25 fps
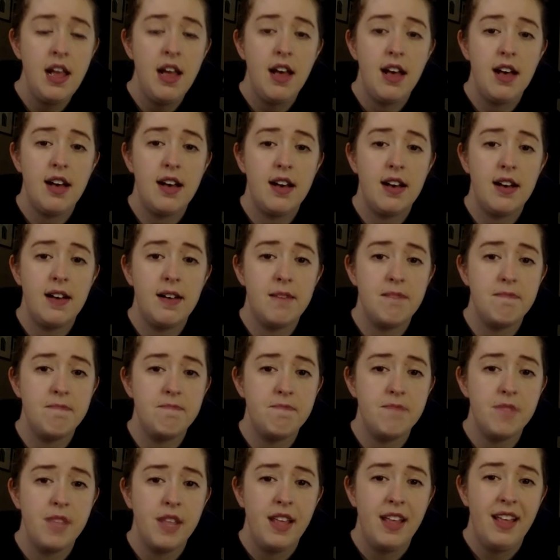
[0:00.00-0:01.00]
Um,
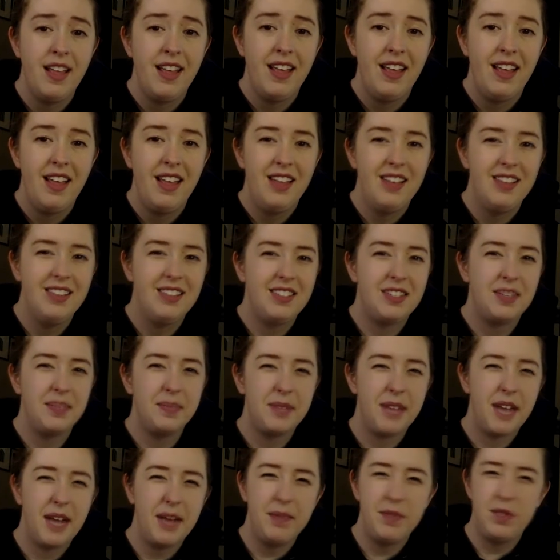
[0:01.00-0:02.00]

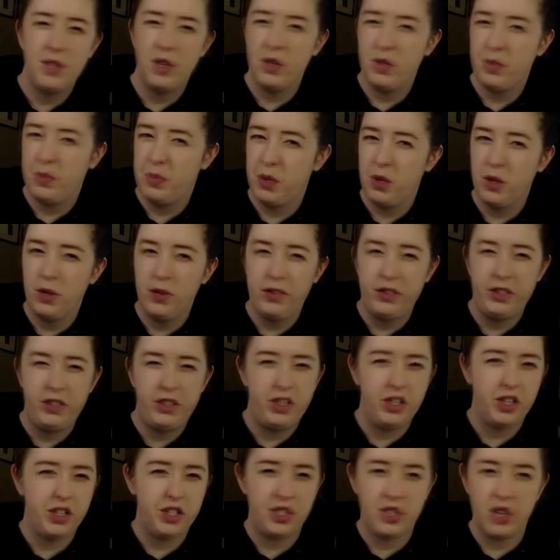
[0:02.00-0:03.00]
Sometimes those proofs
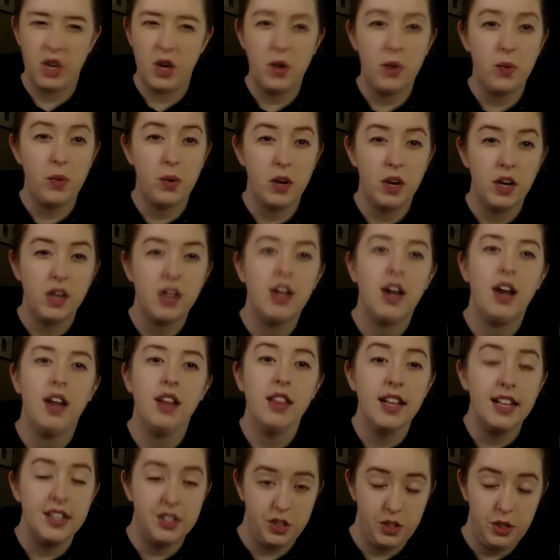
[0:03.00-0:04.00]
just don't work
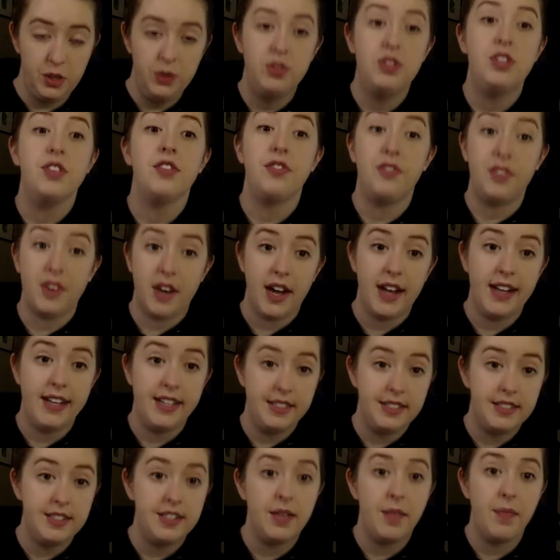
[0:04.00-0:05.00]
unless you
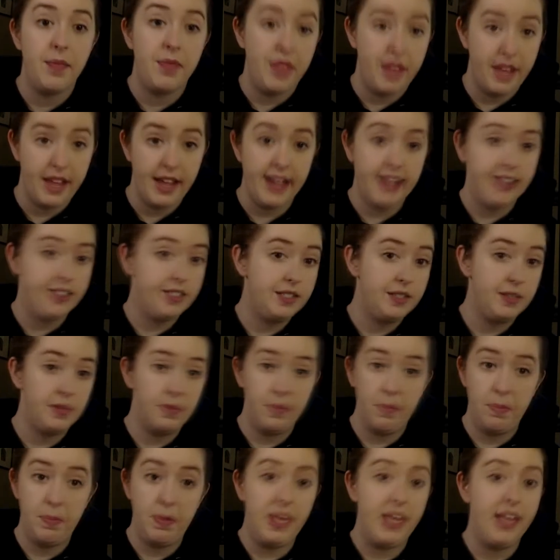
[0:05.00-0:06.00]
define something as
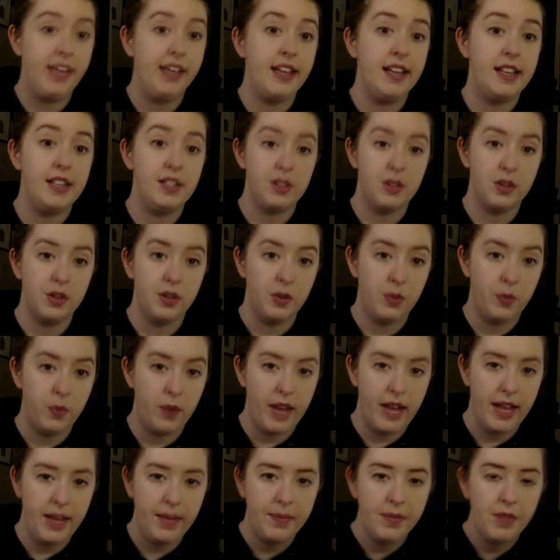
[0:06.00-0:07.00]
being a certain
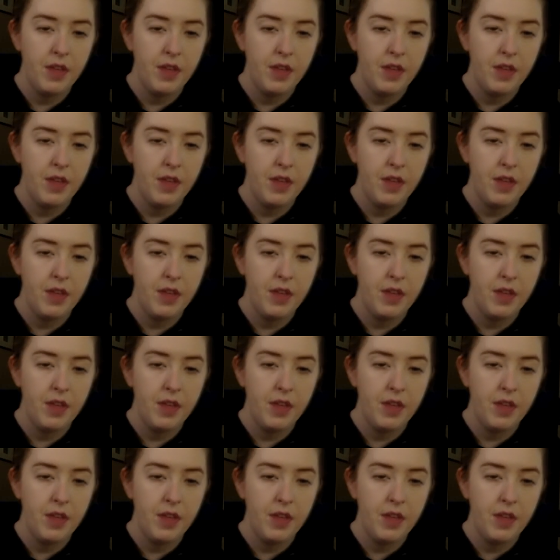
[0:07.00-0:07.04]
way.